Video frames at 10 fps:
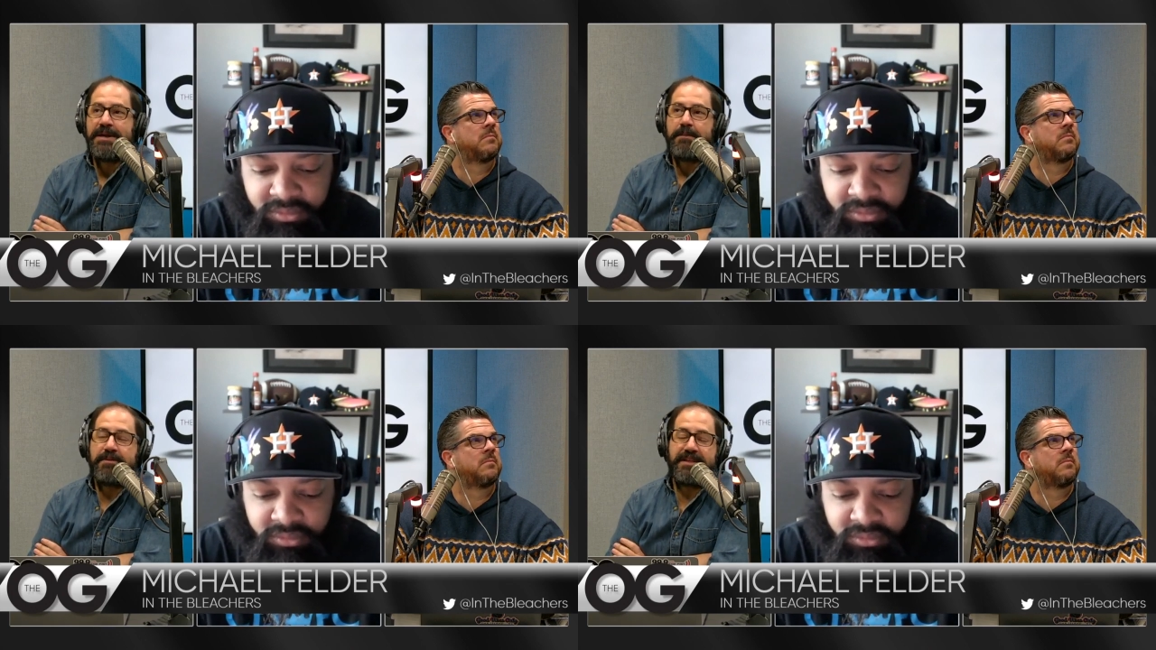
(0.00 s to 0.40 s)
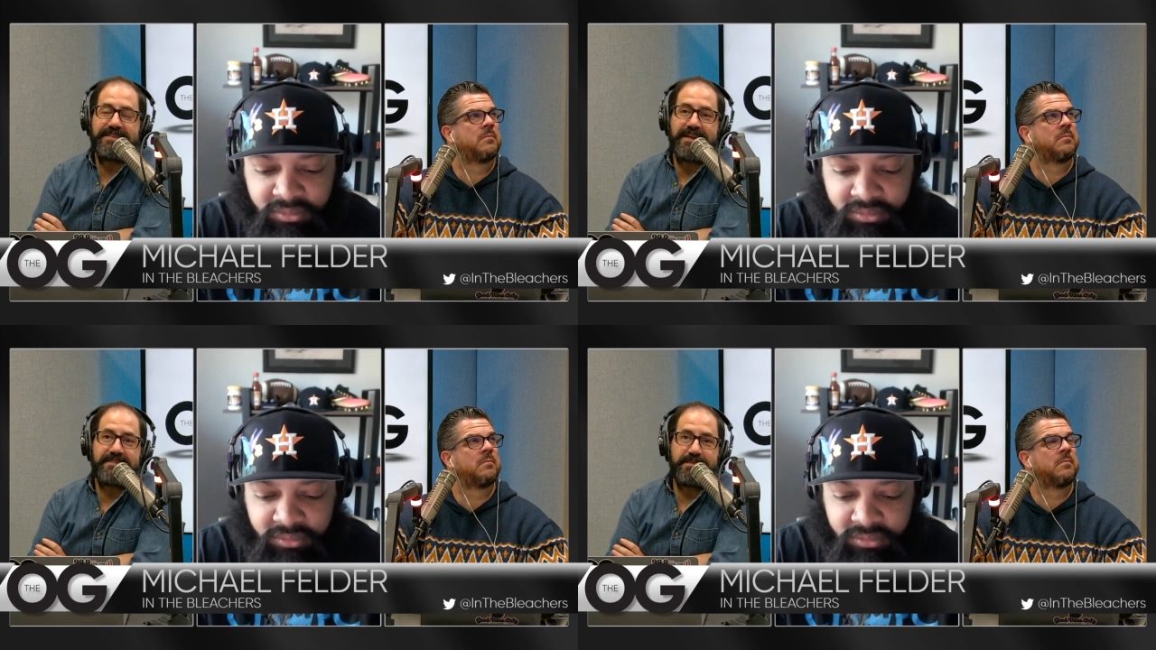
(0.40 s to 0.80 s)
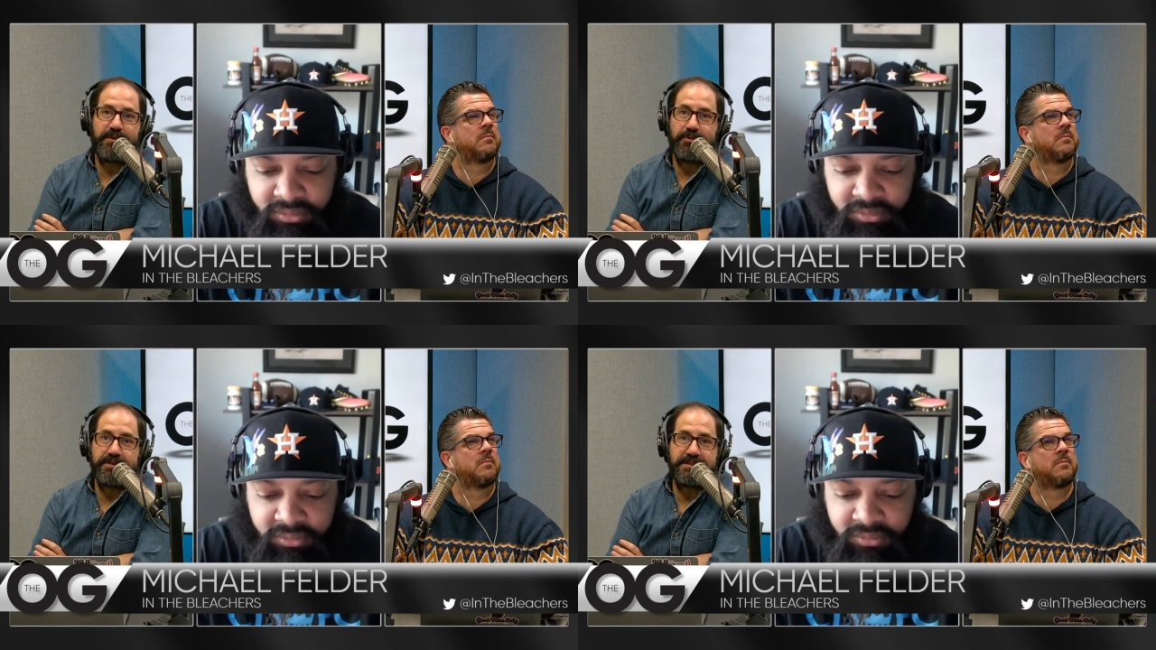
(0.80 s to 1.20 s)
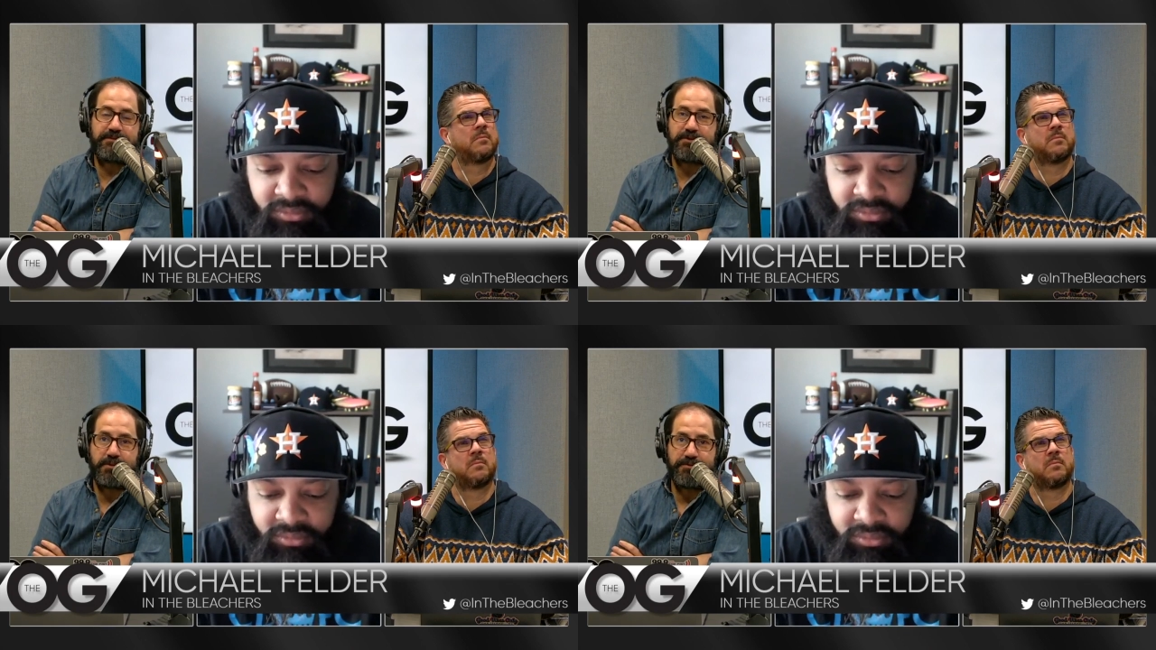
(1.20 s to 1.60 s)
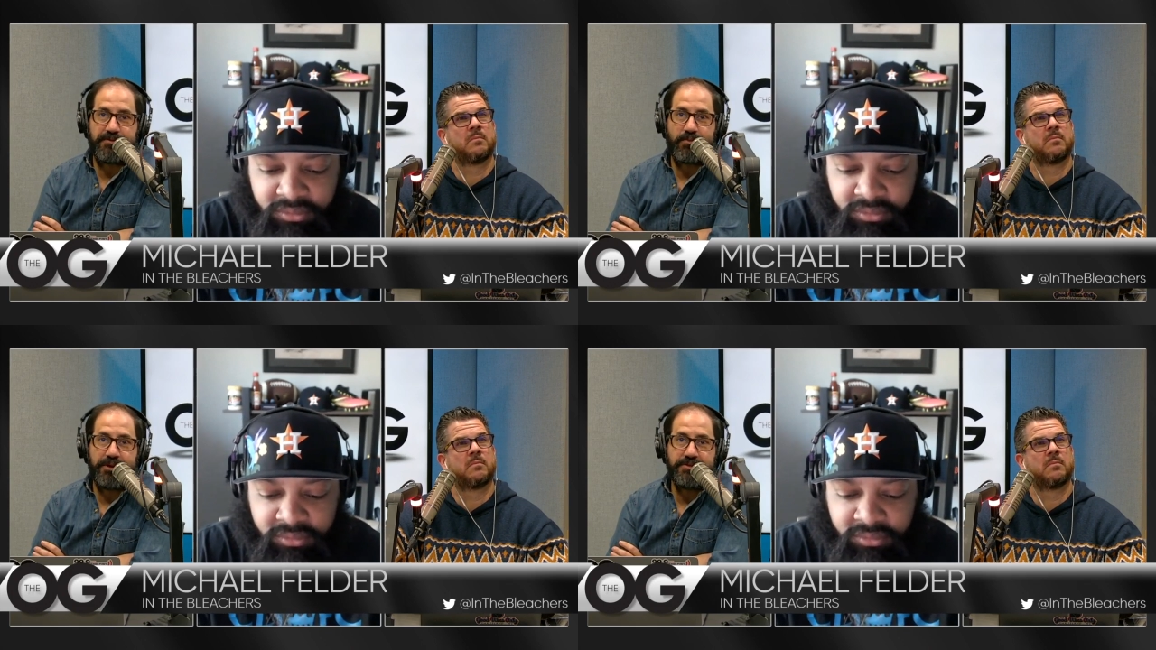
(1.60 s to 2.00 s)
Speaker 1: but this has to be really difficult for
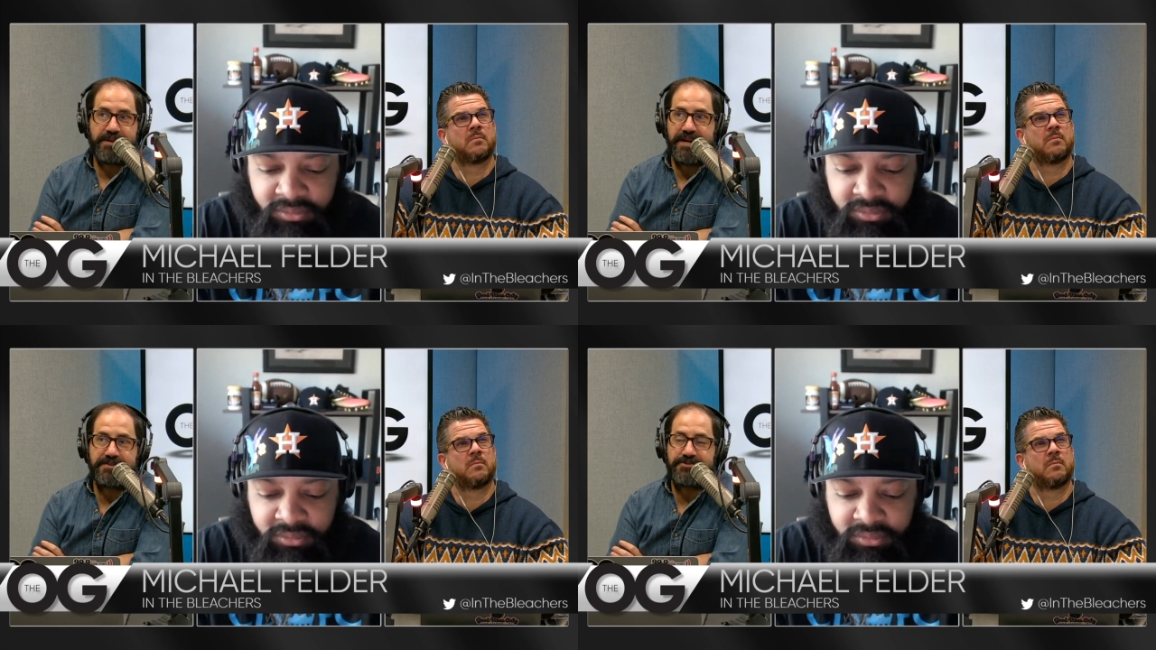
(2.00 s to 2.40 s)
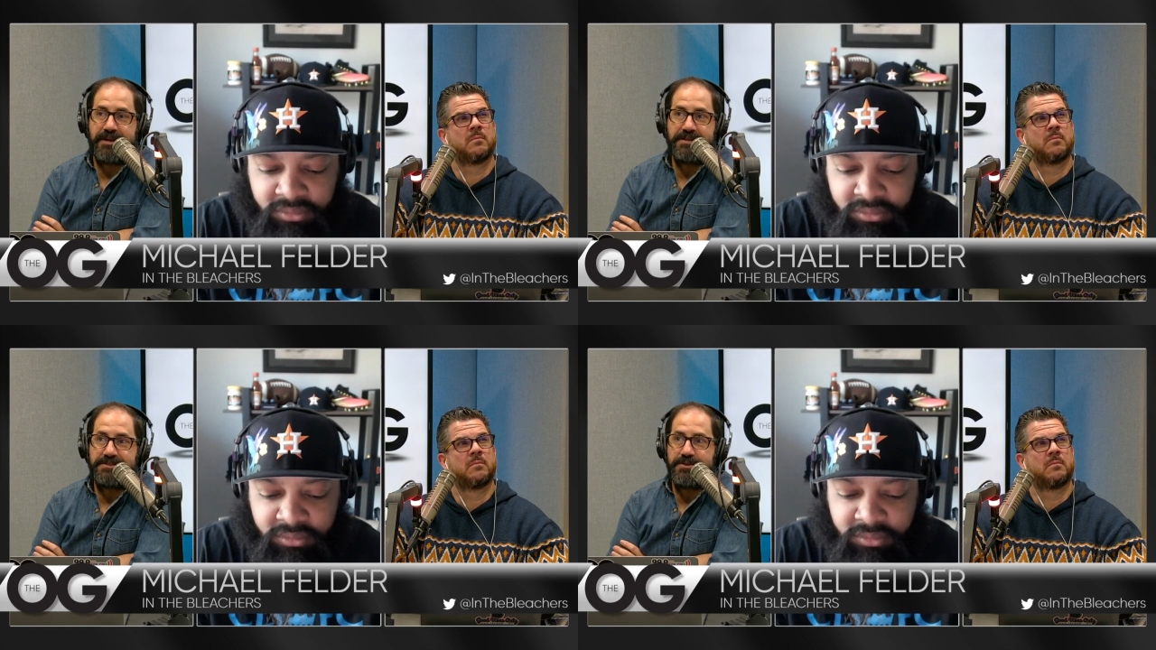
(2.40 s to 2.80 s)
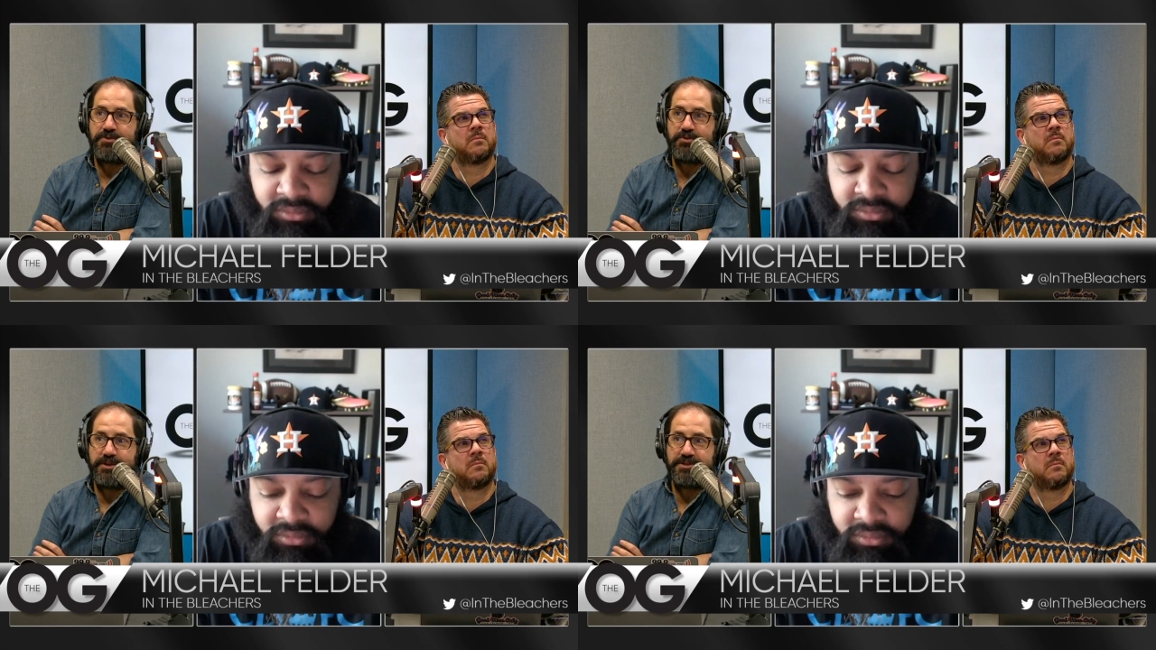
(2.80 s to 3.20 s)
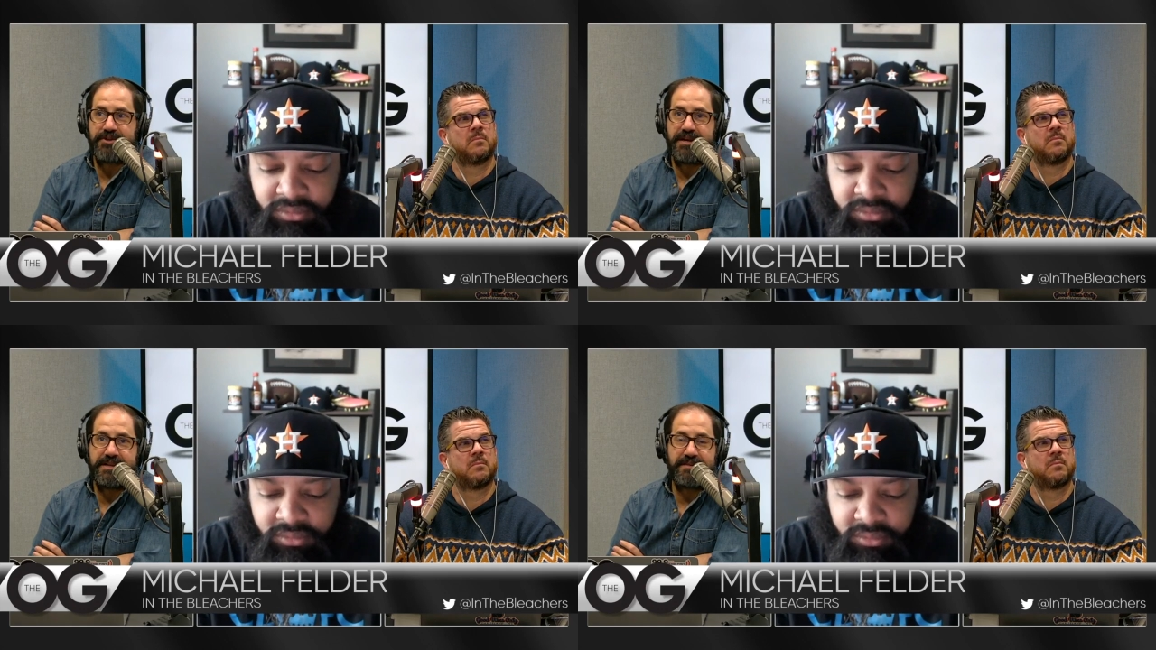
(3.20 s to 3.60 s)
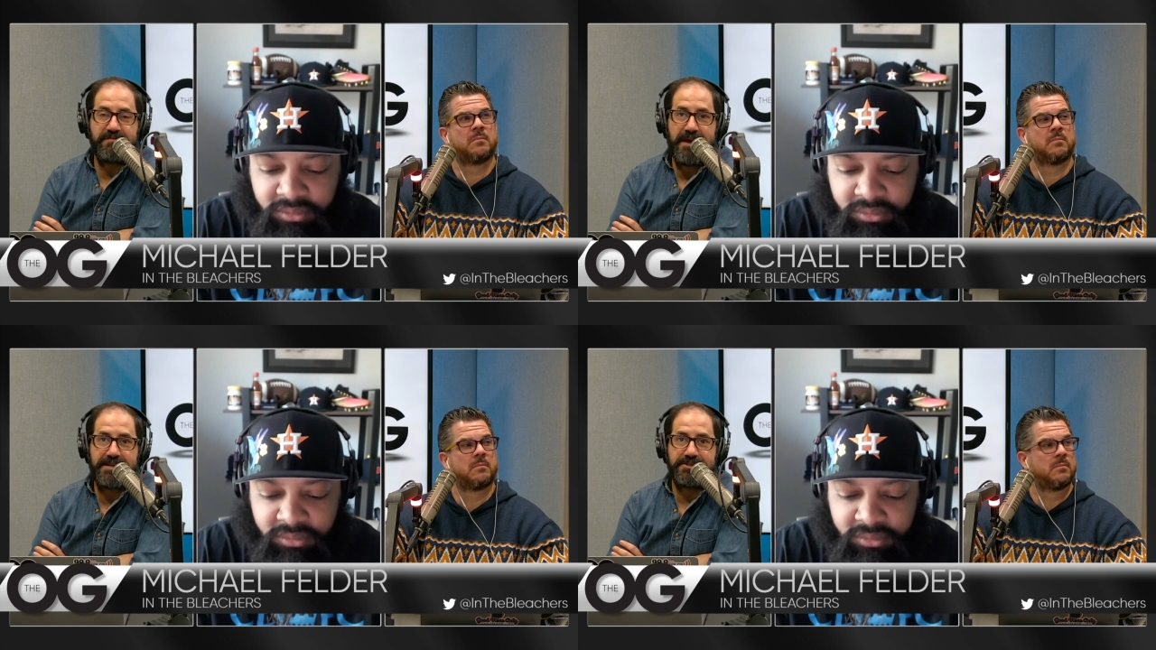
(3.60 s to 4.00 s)
what you guys are trying to do and trying to get these
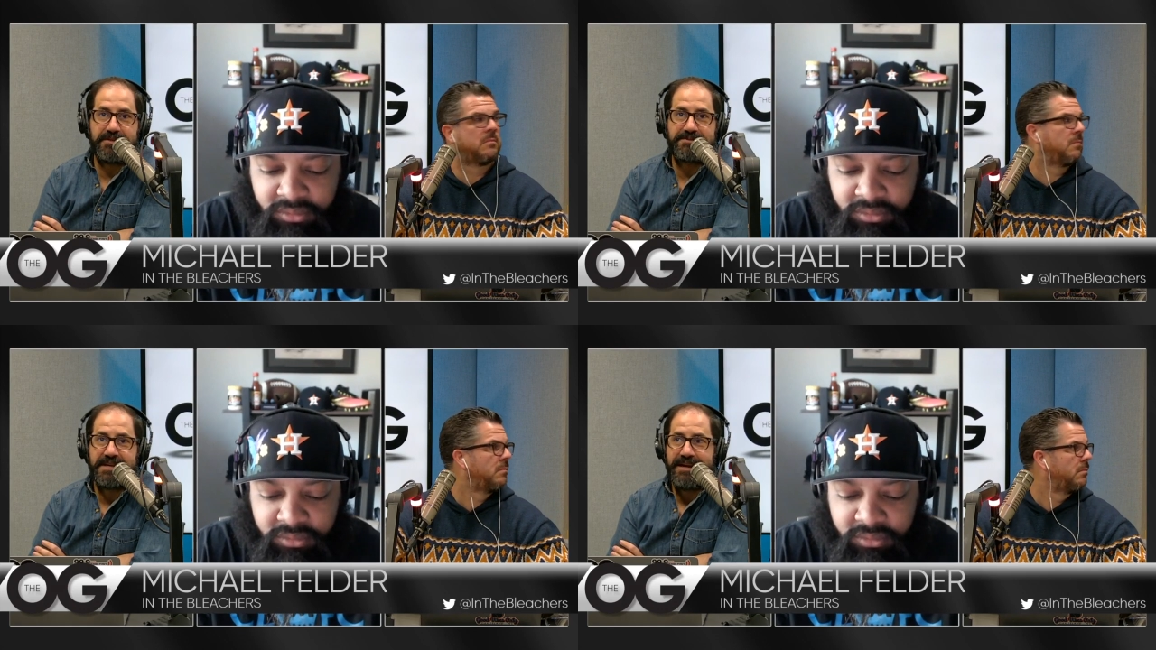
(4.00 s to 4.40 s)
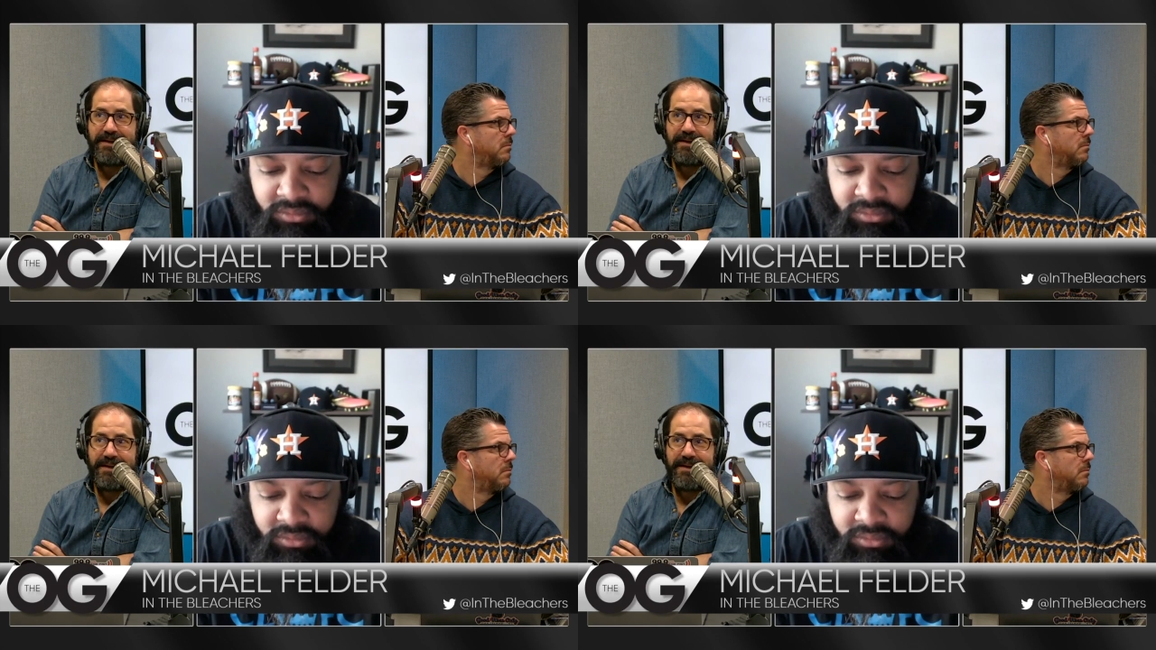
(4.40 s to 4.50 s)
matchups.